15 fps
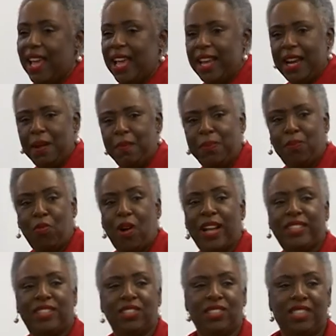And I'm
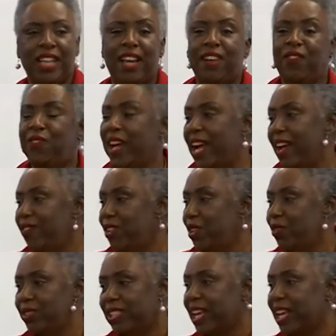watching Channel 5 News.